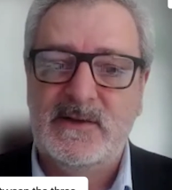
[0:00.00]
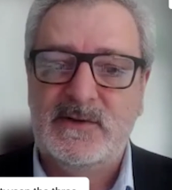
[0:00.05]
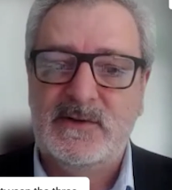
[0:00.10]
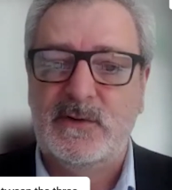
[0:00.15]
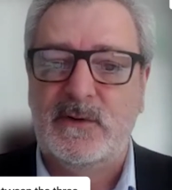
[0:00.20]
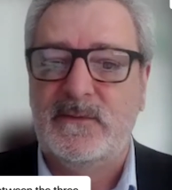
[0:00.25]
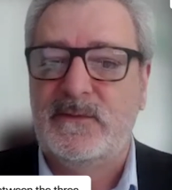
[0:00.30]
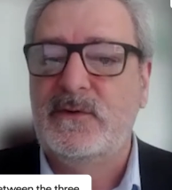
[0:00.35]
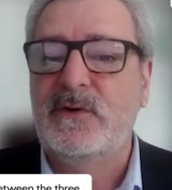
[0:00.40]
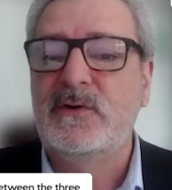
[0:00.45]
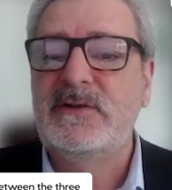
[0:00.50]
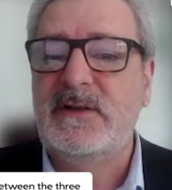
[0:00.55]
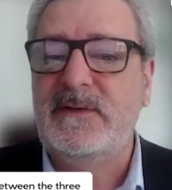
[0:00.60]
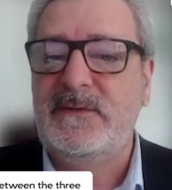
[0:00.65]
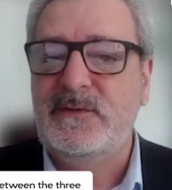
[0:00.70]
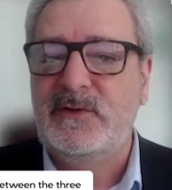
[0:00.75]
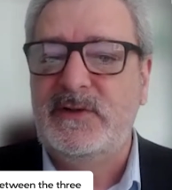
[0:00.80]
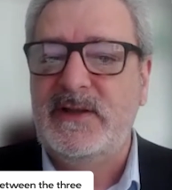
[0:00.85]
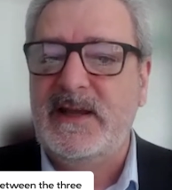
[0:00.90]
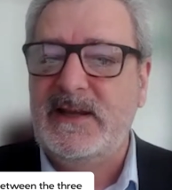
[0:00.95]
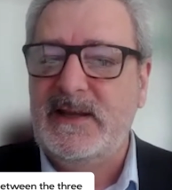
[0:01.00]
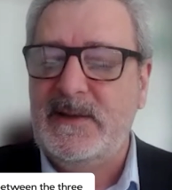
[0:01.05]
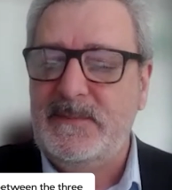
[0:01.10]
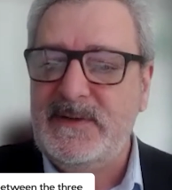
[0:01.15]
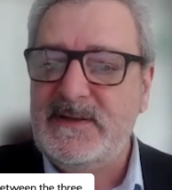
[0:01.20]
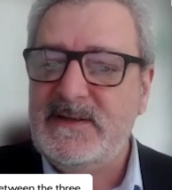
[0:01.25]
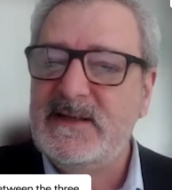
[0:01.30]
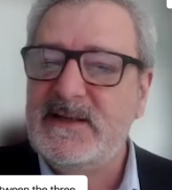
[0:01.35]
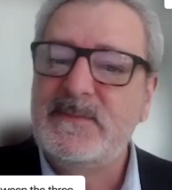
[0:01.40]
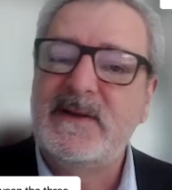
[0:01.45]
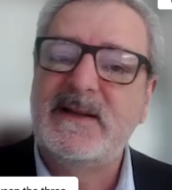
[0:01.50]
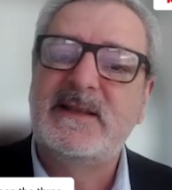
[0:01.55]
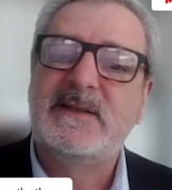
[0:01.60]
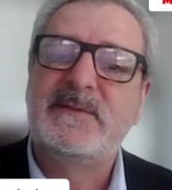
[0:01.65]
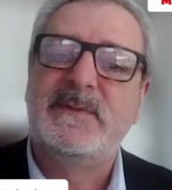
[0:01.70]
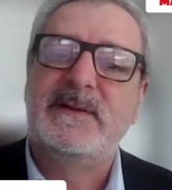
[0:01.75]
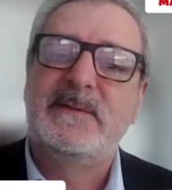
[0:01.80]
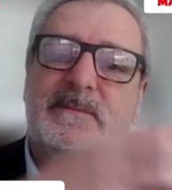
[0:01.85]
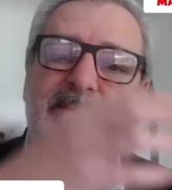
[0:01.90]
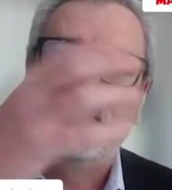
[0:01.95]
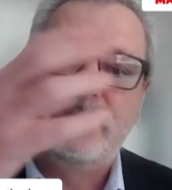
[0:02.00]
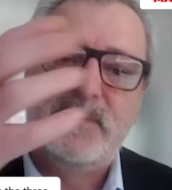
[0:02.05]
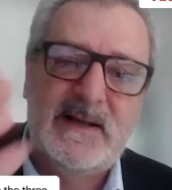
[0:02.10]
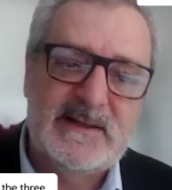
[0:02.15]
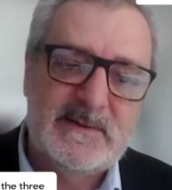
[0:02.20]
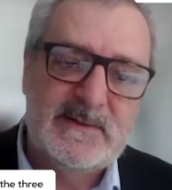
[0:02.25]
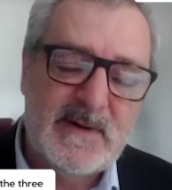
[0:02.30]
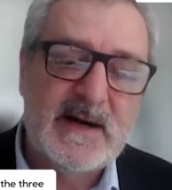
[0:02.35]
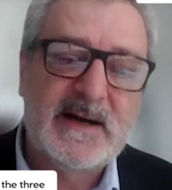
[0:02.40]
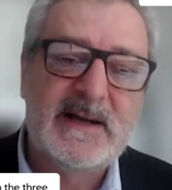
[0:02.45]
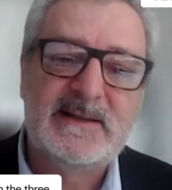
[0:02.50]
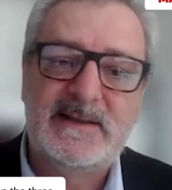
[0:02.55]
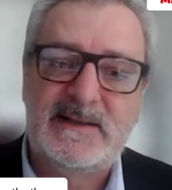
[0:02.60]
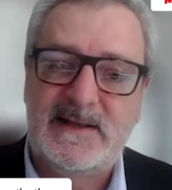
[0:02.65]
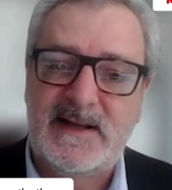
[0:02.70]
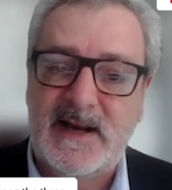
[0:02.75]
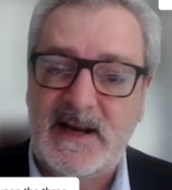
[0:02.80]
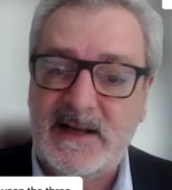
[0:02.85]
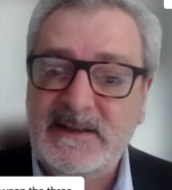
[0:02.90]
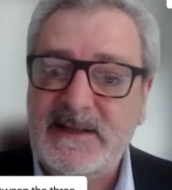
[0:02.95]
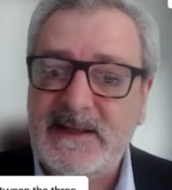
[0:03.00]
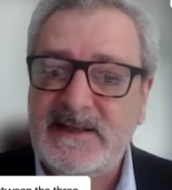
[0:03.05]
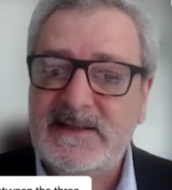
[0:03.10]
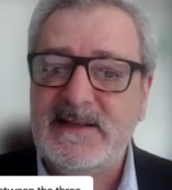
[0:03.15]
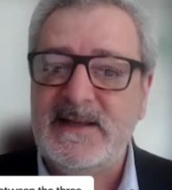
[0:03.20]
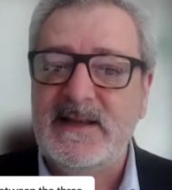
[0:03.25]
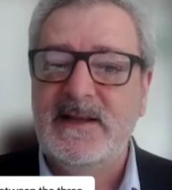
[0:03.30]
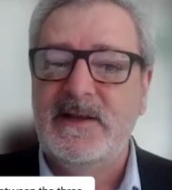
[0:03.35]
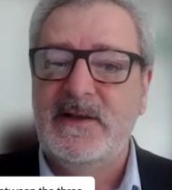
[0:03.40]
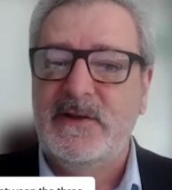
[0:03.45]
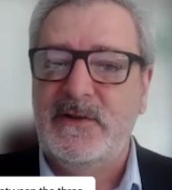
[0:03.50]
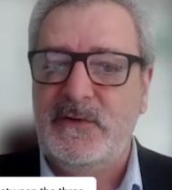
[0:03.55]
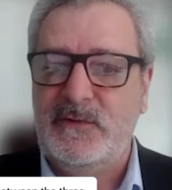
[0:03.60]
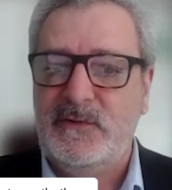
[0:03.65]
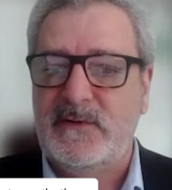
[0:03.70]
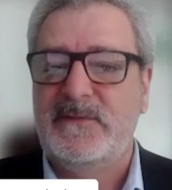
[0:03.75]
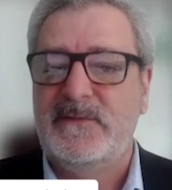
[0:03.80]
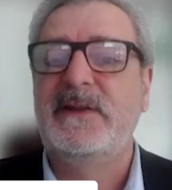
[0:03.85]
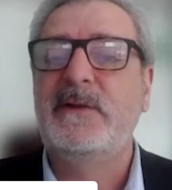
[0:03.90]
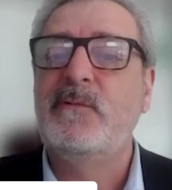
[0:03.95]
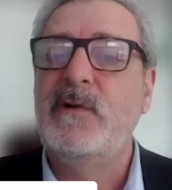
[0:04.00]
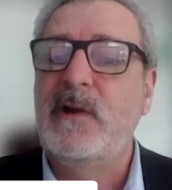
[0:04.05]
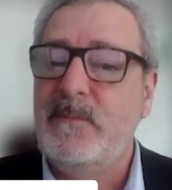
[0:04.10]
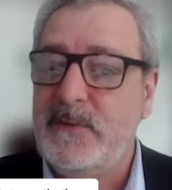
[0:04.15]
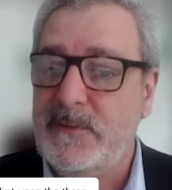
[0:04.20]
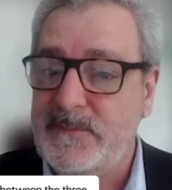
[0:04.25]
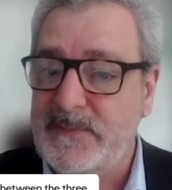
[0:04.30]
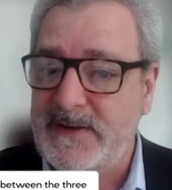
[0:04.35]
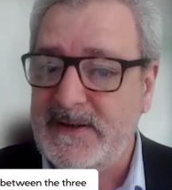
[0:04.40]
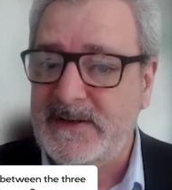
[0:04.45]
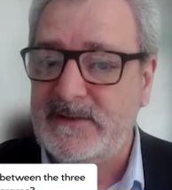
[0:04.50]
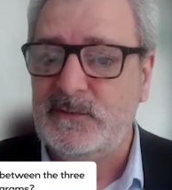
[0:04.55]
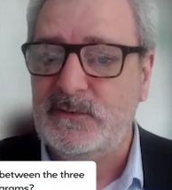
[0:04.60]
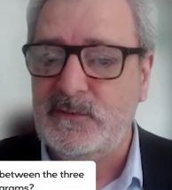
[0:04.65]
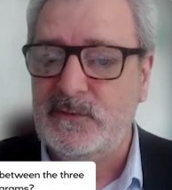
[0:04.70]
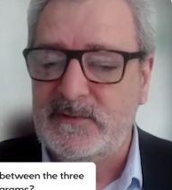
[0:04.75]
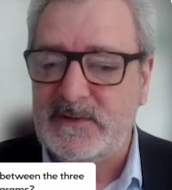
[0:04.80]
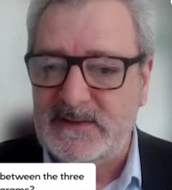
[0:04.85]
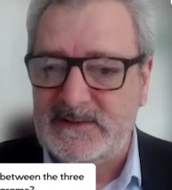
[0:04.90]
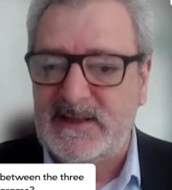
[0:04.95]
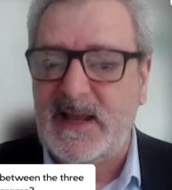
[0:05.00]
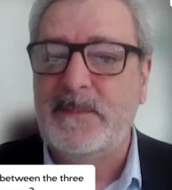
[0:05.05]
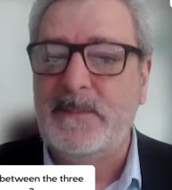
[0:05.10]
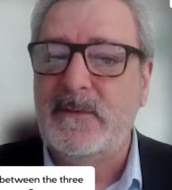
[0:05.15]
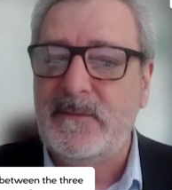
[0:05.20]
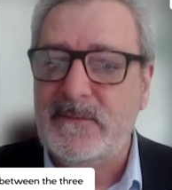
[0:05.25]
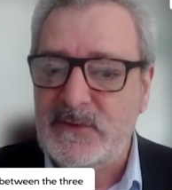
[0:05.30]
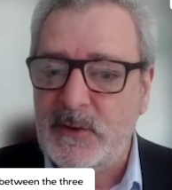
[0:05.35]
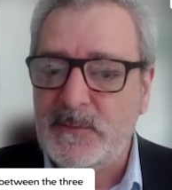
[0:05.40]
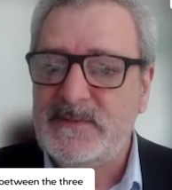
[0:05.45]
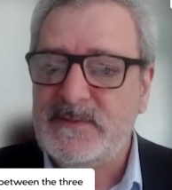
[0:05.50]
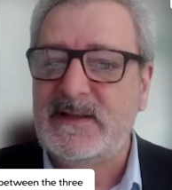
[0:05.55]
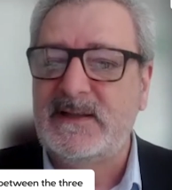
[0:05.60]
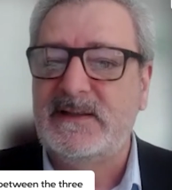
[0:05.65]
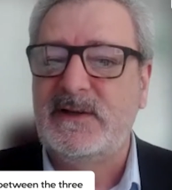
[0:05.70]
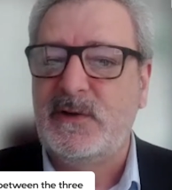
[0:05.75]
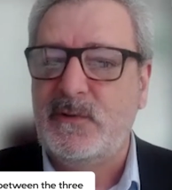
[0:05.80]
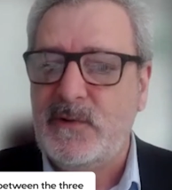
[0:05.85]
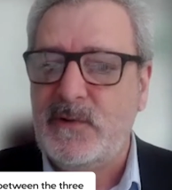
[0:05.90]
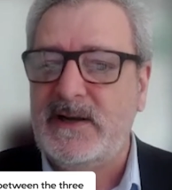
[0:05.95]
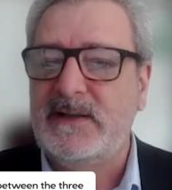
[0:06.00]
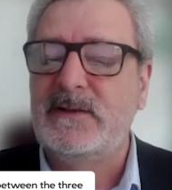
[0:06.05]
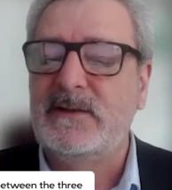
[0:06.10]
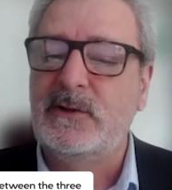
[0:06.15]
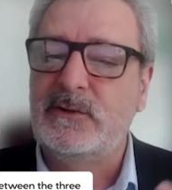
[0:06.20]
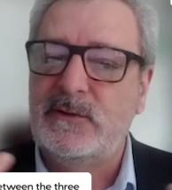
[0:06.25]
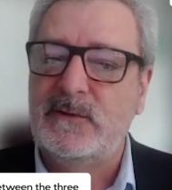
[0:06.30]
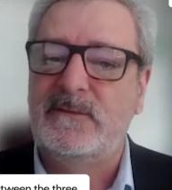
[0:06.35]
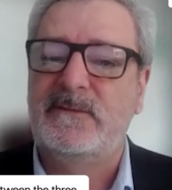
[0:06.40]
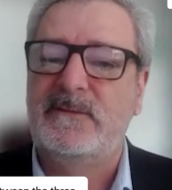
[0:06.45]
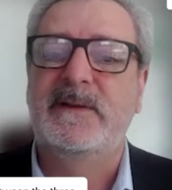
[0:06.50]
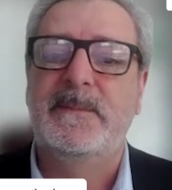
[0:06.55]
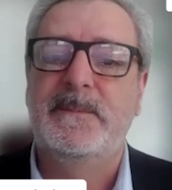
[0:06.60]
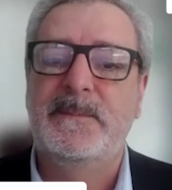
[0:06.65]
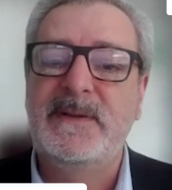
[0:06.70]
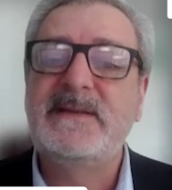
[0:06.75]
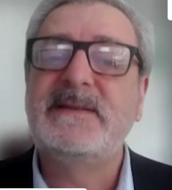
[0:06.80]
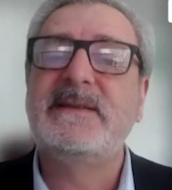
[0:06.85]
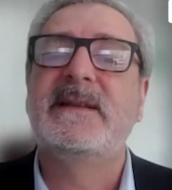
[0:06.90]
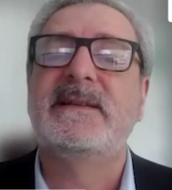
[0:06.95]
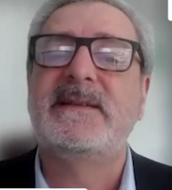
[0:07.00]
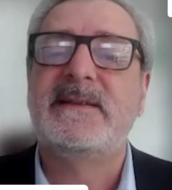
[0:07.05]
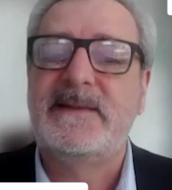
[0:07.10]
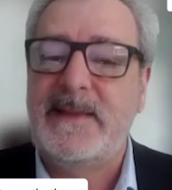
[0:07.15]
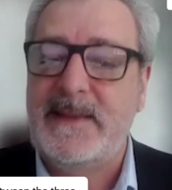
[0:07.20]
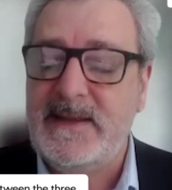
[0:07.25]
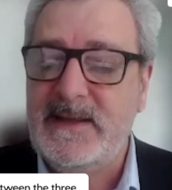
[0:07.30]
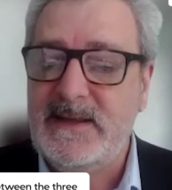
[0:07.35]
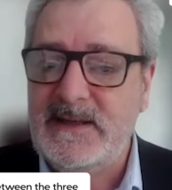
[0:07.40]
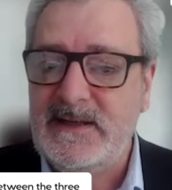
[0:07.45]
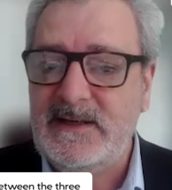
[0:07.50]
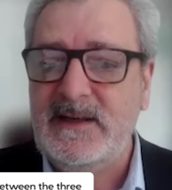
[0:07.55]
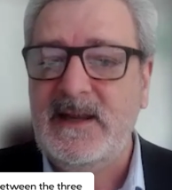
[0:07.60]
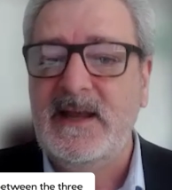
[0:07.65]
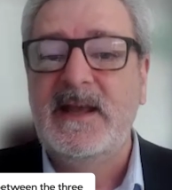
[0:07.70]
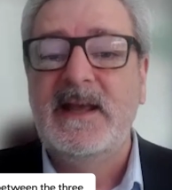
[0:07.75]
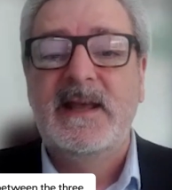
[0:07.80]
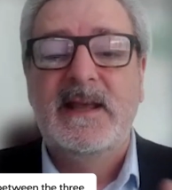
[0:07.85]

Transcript: So of course, if you take a business management plus market analytics, you are very well prepared to the type of jobs that require a lot of business thinking.